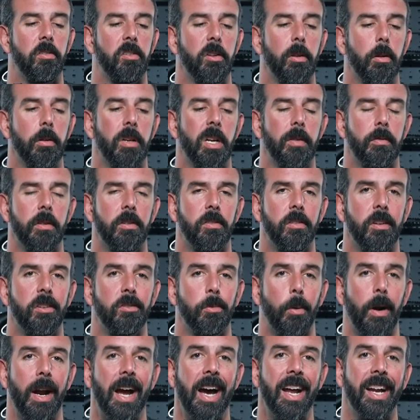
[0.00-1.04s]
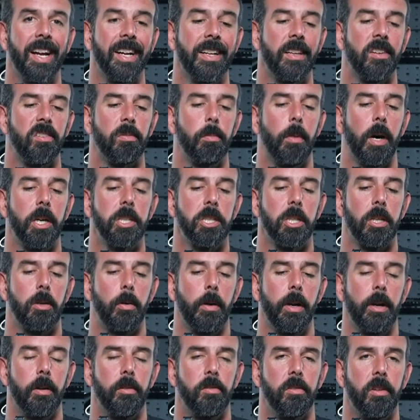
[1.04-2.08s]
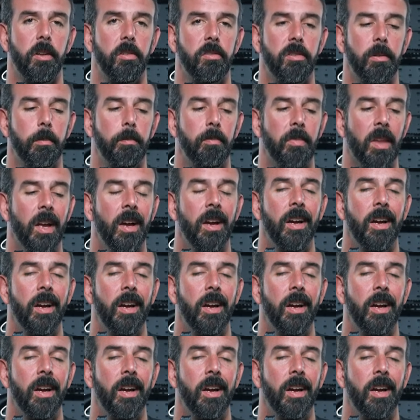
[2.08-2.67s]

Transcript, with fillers: The only difference is we're adding in this modular rail system.